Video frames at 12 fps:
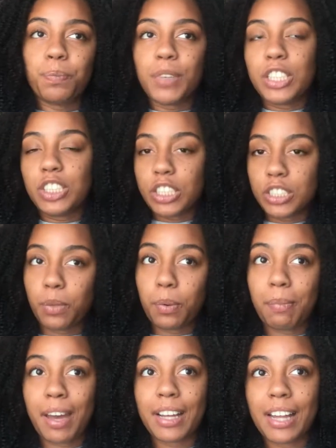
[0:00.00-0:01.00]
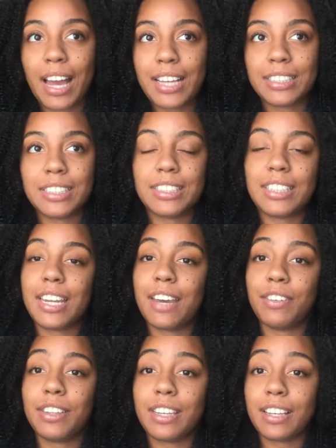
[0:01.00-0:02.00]
adjusted with my classes and
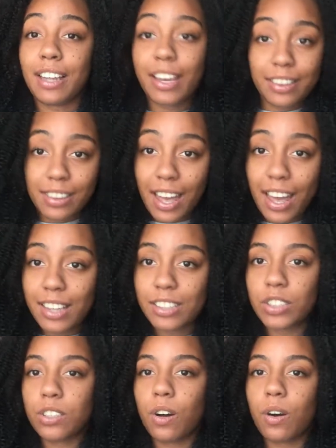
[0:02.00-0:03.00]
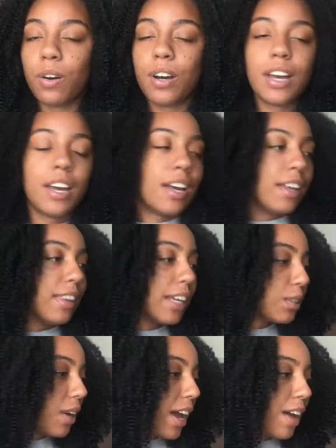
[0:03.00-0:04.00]
everything like that. So
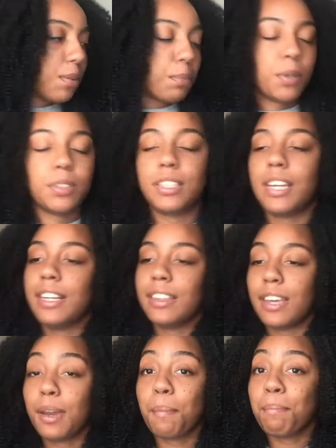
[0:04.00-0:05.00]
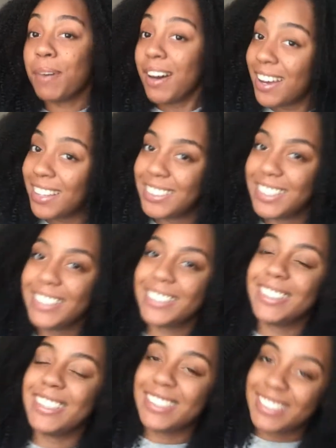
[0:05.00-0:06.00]
that's why I haven't posted anything. But
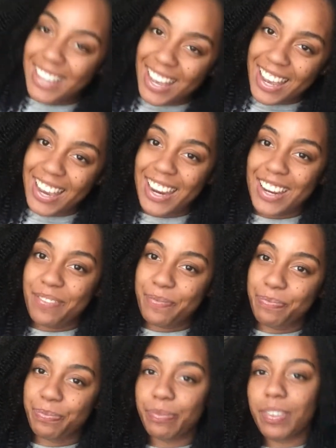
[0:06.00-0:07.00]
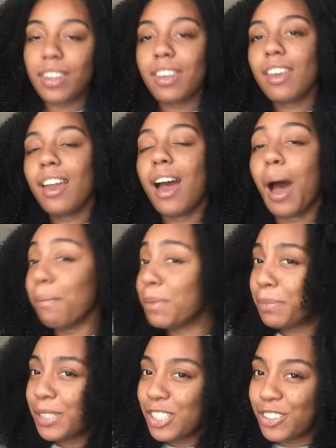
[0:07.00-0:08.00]
today, I'm going
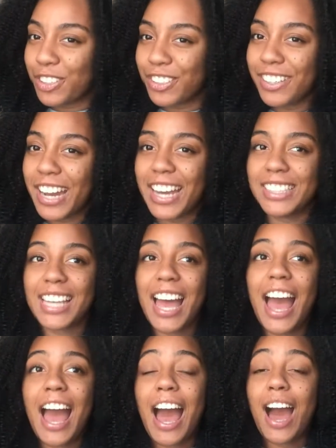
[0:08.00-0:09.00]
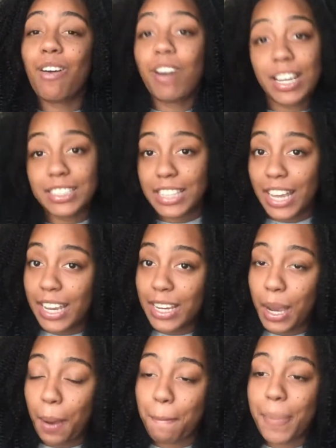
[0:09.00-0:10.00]
to be showing you guys how I take
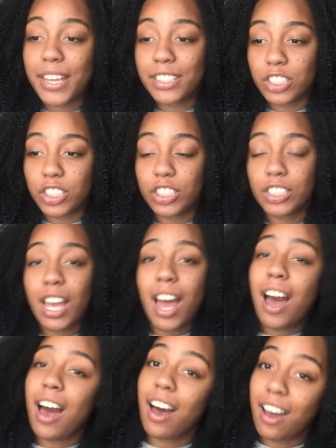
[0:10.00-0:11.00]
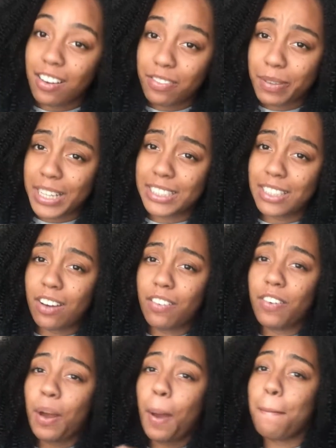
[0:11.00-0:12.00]
pictures of myself,
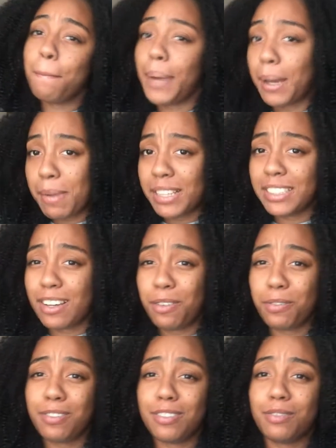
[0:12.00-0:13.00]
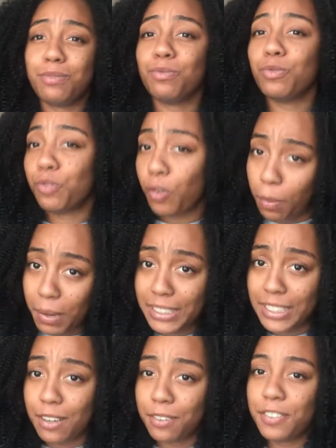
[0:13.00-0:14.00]
by myself, for
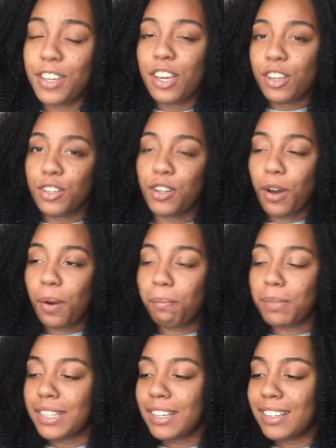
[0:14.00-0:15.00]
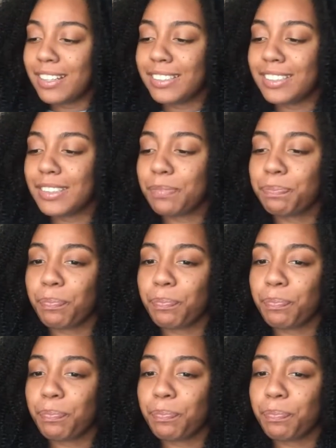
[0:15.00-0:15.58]
myself. Because